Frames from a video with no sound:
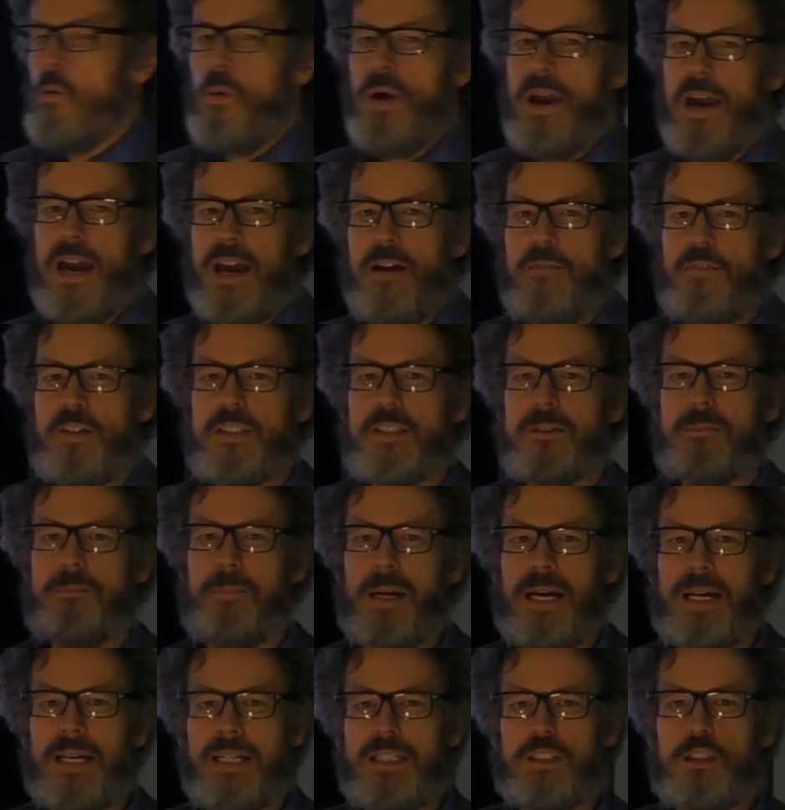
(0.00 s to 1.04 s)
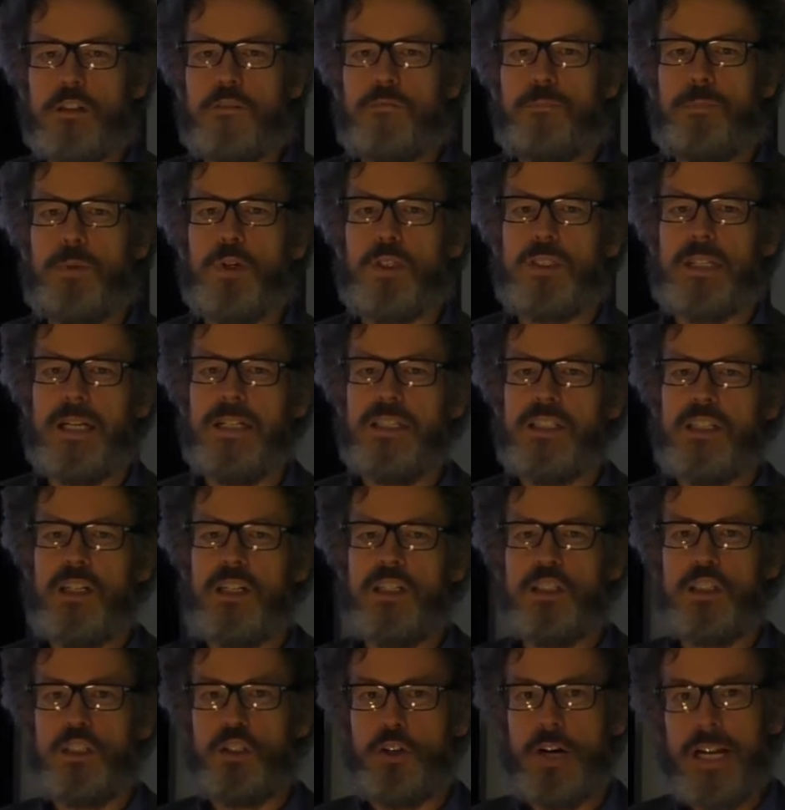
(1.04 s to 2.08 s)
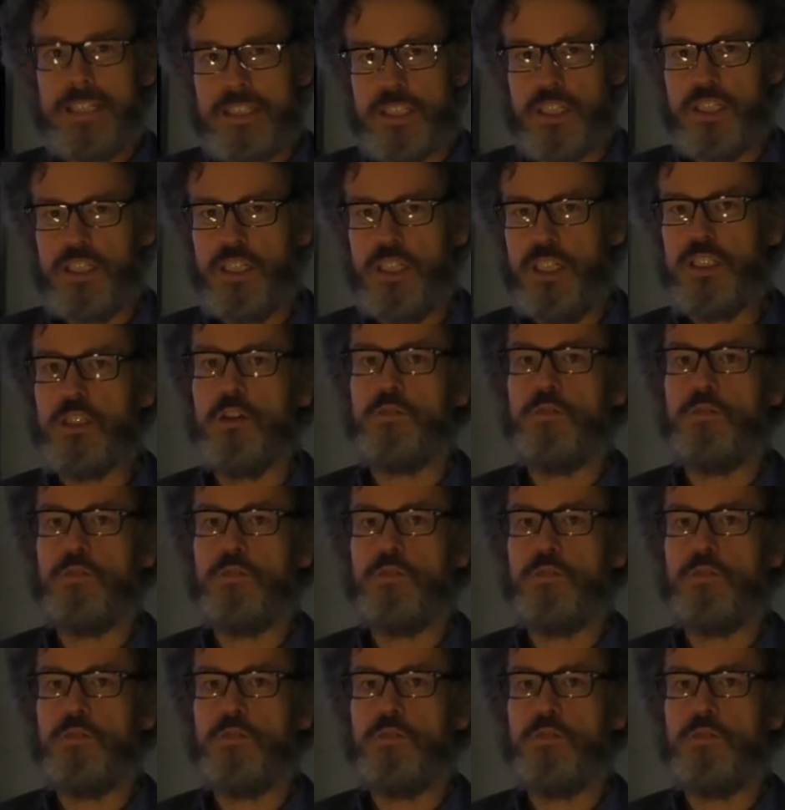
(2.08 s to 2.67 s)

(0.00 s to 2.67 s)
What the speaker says: We have a space of potential strategies,